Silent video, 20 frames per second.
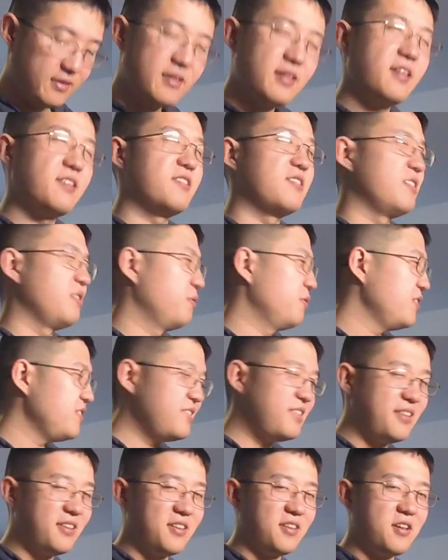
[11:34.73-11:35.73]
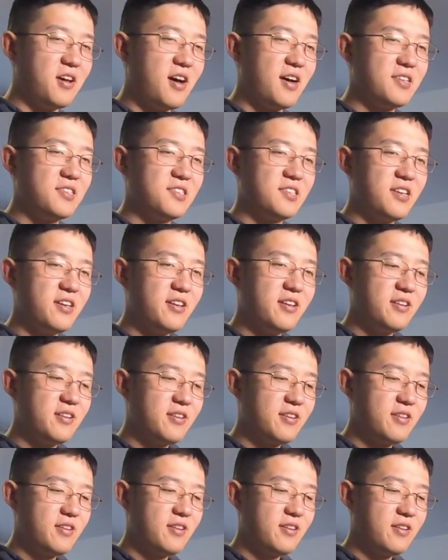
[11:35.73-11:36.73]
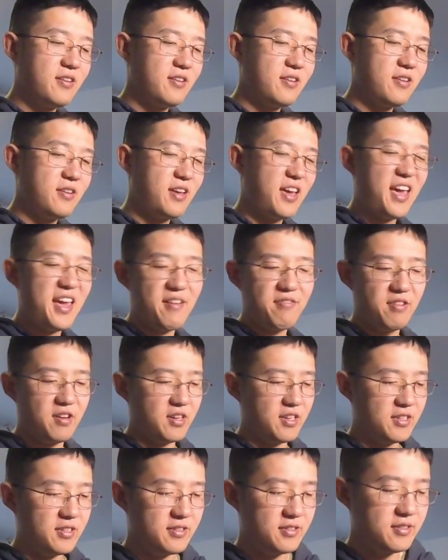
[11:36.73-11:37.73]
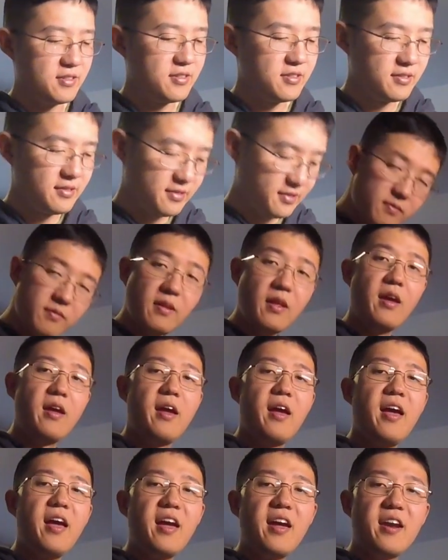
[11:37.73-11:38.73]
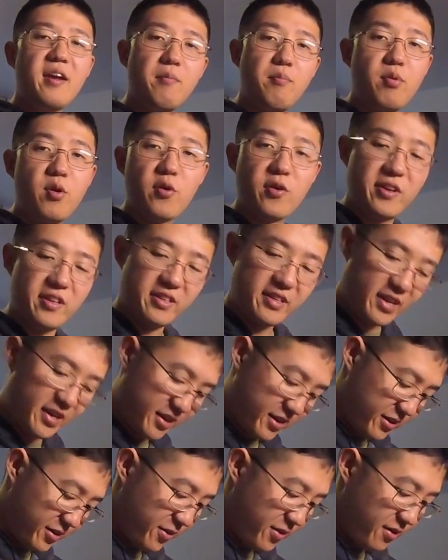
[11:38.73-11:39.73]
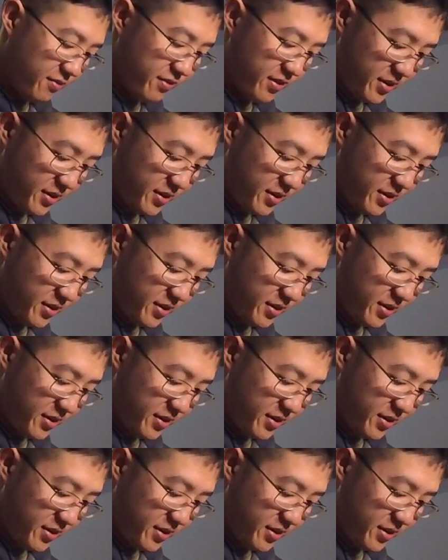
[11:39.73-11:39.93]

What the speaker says: let's see, what does the law say? Yeah, fuck it. And I broke it taking it off